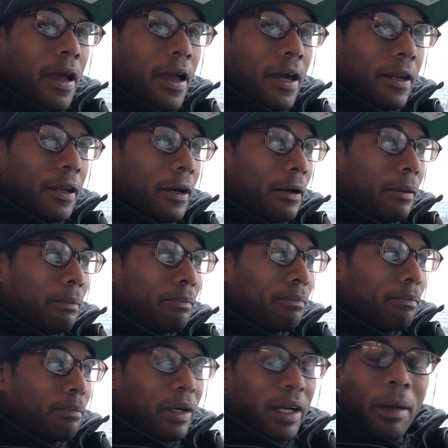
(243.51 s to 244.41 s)
And
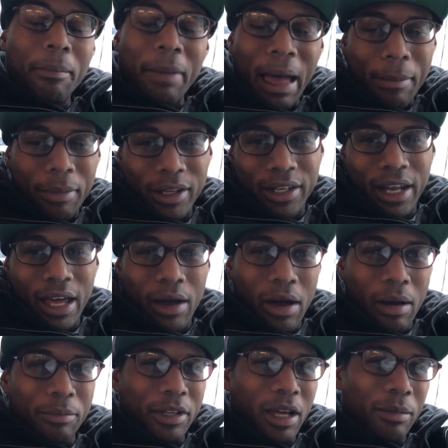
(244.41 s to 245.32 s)
but I'm babbling
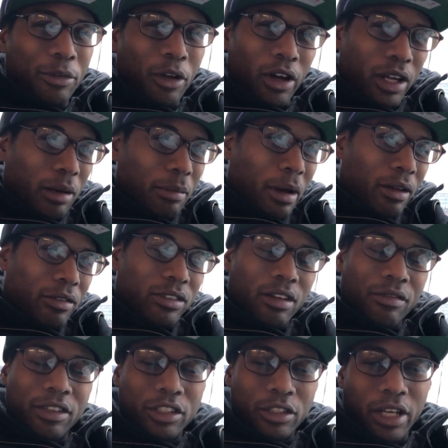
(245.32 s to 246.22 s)
now. I'm talking about
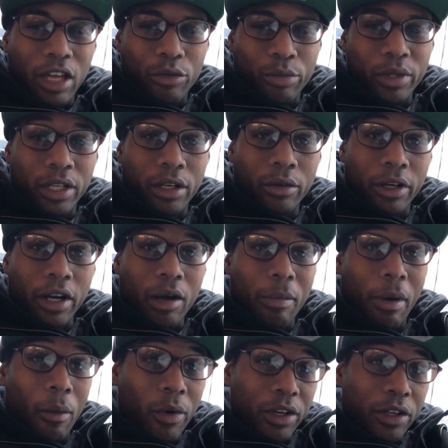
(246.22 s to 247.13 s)
stuff that you guys really don't care
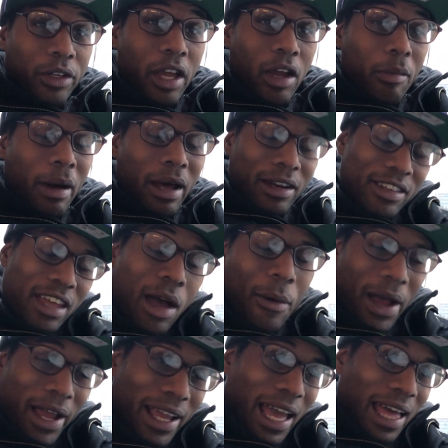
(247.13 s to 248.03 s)
about. What you care about is
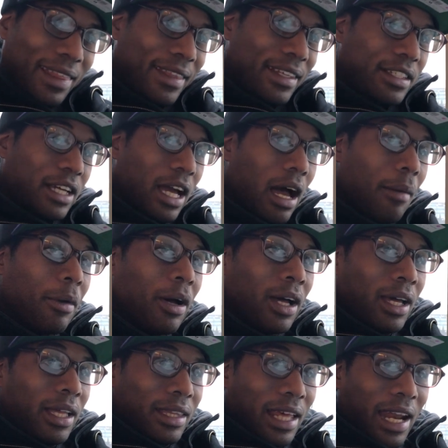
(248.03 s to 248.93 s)
how I got the job,
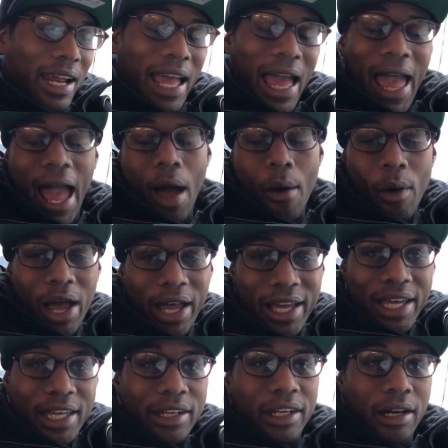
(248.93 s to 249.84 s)
how I
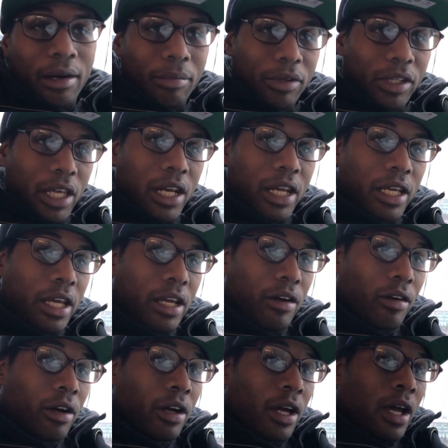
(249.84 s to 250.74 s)
ended up getting
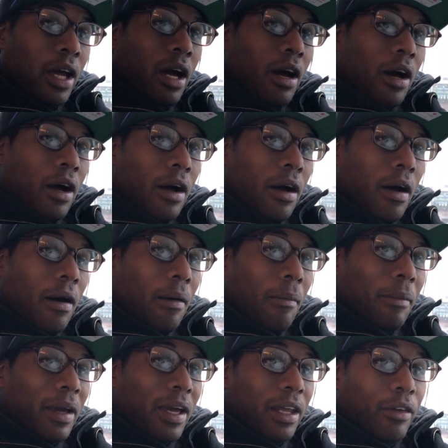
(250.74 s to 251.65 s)
here.
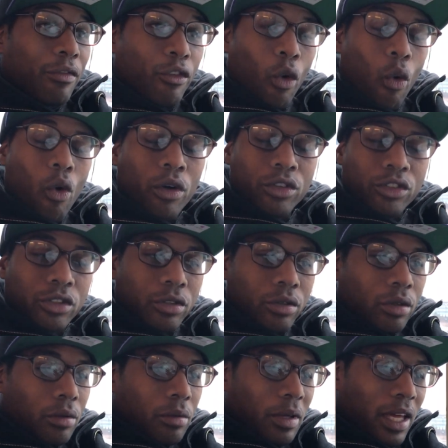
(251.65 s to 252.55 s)
And of course,
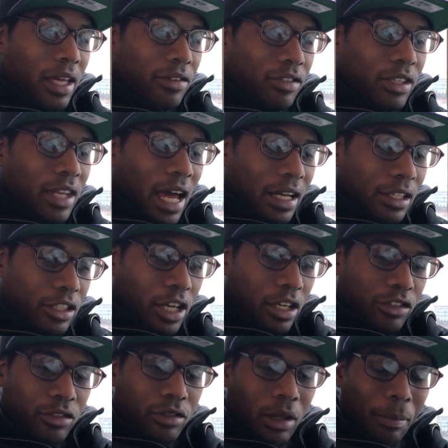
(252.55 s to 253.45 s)
it's not
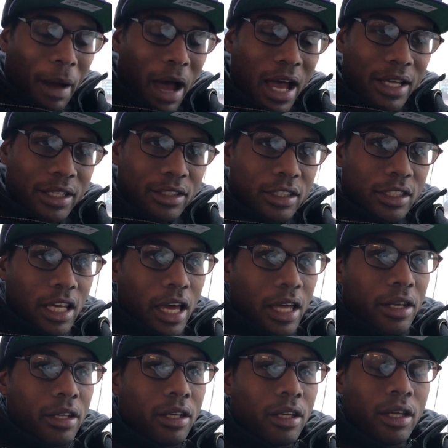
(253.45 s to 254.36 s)
just the mindset.